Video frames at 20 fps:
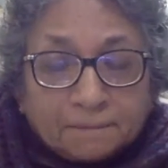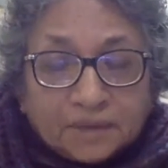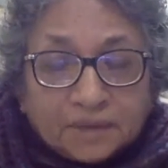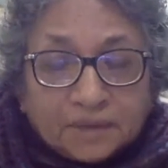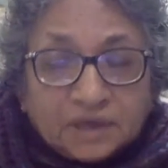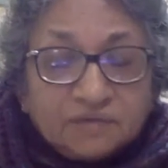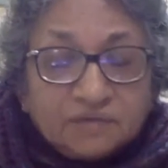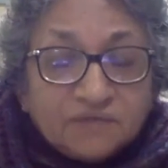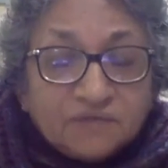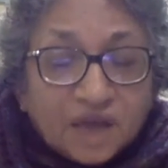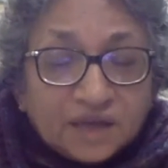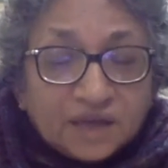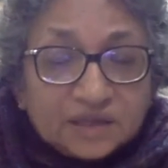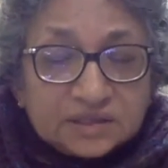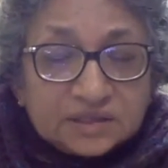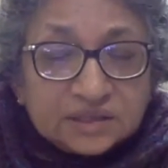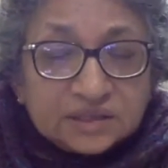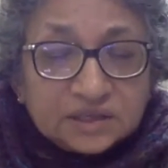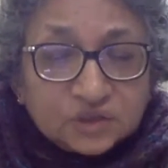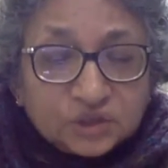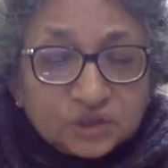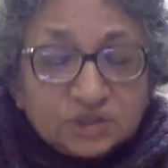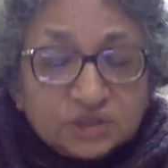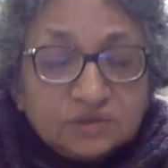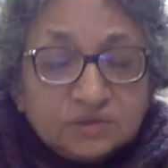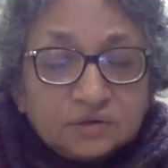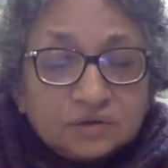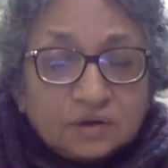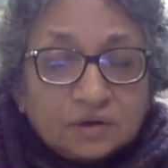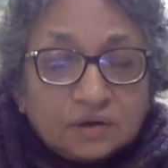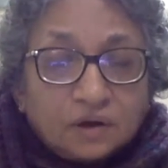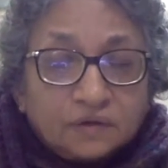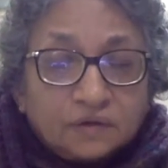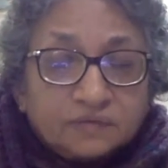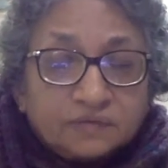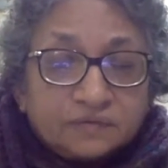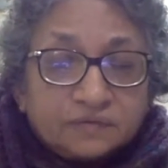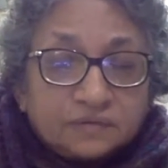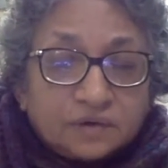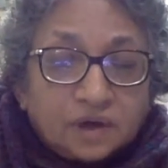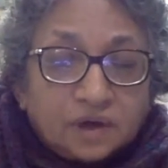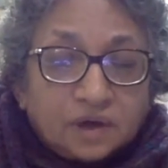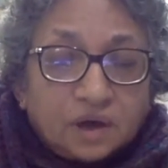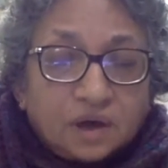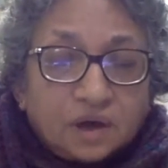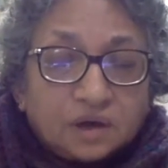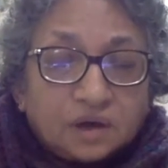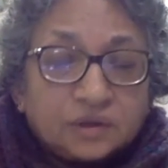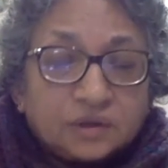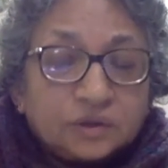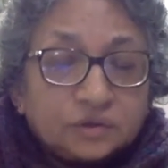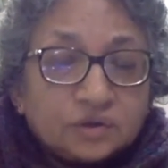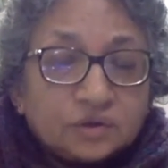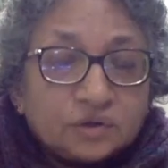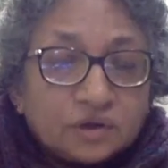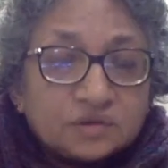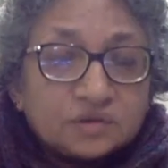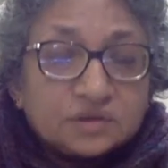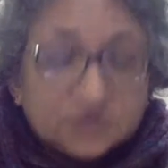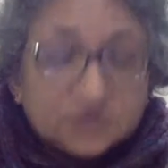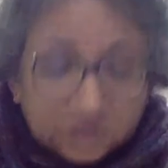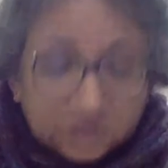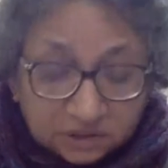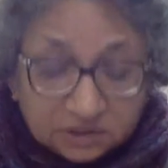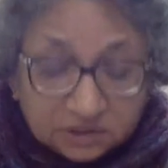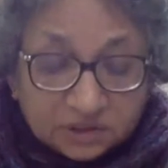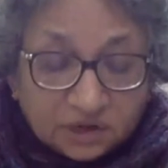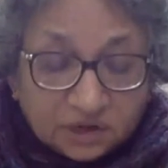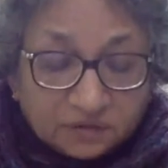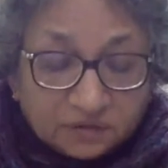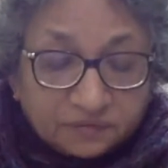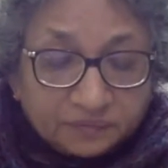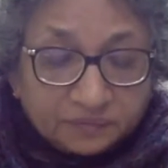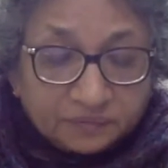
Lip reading: invalidation of our curiosity itself.